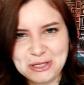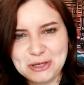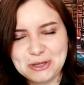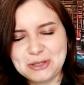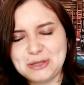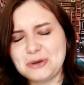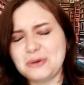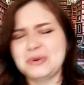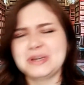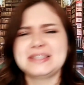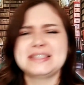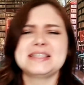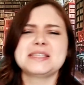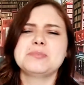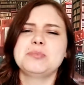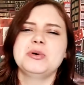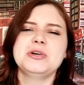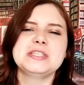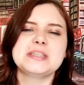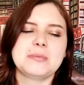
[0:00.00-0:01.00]
You know, at this
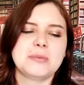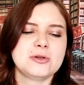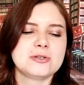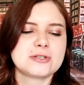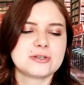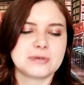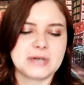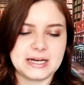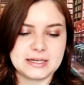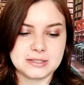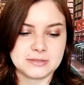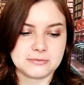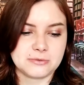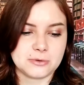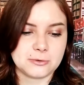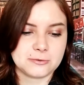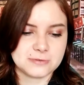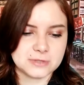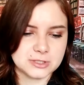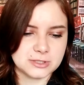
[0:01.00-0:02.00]
point I'm also kind of
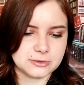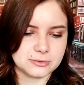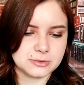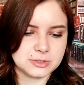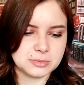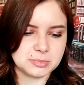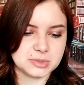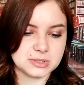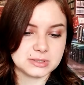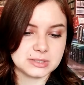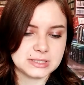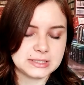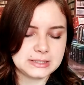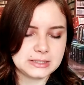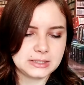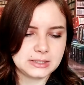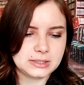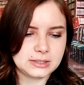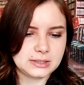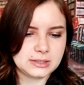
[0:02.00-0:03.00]
overdosed, but
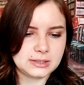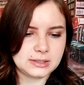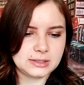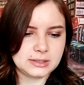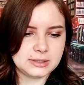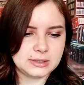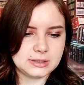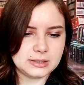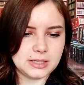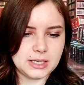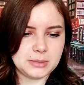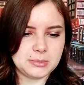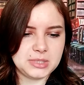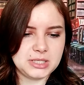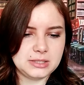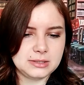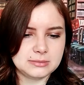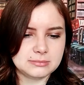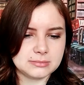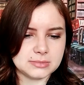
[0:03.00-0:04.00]
I
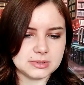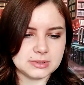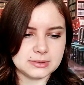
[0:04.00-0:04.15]
mean,